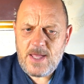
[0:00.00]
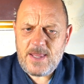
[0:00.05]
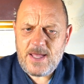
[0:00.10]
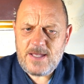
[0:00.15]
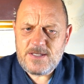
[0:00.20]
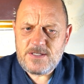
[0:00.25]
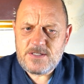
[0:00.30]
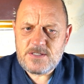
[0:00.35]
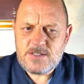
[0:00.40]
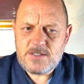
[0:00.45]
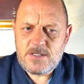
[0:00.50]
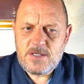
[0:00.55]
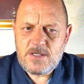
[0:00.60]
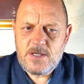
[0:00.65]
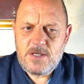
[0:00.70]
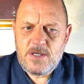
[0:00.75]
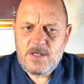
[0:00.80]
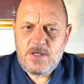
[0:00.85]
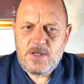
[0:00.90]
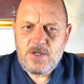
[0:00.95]
That's
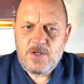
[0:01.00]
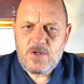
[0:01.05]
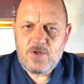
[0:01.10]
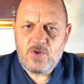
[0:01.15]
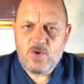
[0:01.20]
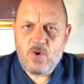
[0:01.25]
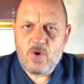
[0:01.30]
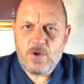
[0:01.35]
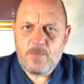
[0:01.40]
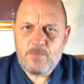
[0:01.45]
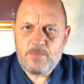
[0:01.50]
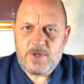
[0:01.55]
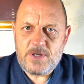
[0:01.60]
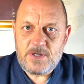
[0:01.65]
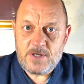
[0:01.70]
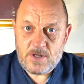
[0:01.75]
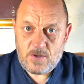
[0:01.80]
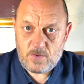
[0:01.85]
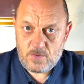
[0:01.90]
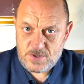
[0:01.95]
not been
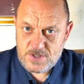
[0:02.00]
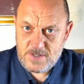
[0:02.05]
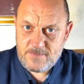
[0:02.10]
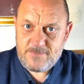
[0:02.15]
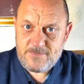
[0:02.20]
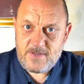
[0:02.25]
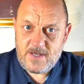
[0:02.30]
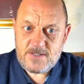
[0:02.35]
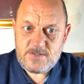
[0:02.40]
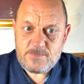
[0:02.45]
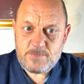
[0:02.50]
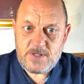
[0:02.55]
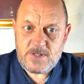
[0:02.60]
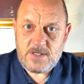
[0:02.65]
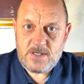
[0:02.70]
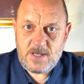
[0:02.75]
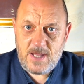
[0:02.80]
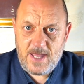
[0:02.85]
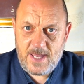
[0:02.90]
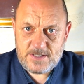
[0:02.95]
inclusive, that's been
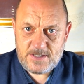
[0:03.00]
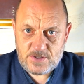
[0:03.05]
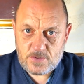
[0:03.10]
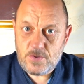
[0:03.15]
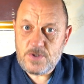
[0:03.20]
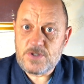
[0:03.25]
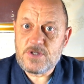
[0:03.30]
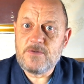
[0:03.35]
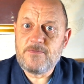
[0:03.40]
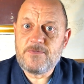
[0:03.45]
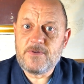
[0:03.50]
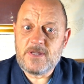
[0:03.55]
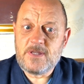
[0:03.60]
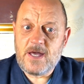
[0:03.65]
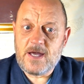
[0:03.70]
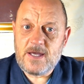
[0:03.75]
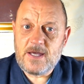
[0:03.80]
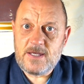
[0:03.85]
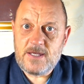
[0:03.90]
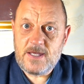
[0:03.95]
exclusive, and
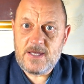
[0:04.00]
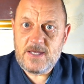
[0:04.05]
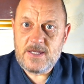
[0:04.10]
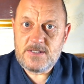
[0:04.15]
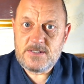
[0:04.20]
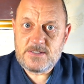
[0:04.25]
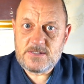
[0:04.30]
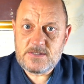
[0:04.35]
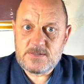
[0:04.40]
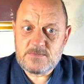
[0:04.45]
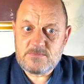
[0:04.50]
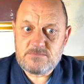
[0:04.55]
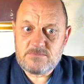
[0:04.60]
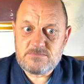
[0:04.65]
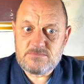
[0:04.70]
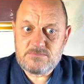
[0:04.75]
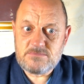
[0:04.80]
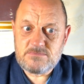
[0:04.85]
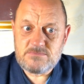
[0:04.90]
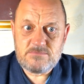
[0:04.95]
that is
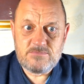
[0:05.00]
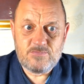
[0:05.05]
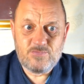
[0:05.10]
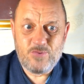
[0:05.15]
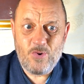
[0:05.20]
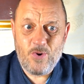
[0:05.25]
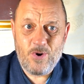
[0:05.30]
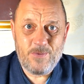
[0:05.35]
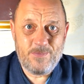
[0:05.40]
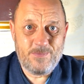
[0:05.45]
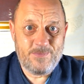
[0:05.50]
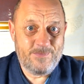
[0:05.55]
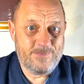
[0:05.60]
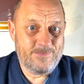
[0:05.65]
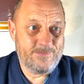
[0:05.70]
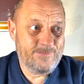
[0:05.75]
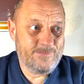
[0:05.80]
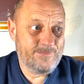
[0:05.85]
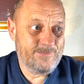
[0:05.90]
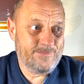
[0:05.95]
what
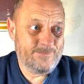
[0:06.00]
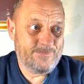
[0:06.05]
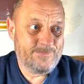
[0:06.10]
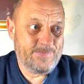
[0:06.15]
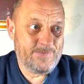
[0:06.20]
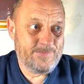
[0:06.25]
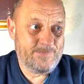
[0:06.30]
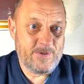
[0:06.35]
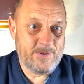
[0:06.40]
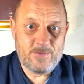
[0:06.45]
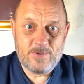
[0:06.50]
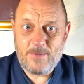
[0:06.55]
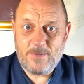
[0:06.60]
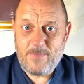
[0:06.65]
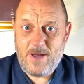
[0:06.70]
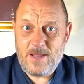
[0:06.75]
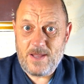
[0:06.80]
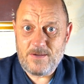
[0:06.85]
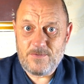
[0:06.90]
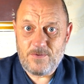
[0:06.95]
people like
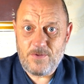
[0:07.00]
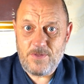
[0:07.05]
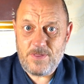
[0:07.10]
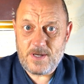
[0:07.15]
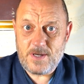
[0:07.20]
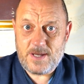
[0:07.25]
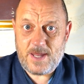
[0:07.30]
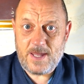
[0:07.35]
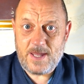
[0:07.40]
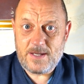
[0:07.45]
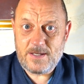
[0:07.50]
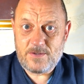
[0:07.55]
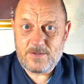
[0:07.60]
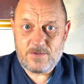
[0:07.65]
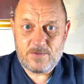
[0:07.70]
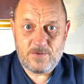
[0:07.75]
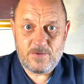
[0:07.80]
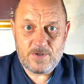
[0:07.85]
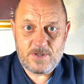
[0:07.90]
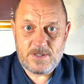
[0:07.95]
Martin Luther King
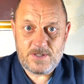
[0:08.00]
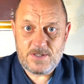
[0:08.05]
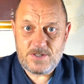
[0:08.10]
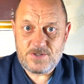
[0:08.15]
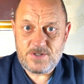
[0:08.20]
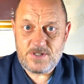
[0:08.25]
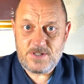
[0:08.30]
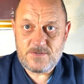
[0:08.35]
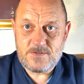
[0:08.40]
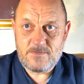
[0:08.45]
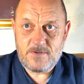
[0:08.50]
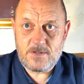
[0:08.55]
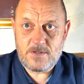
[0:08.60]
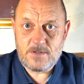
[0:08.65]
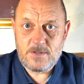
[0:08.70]
took to the streets for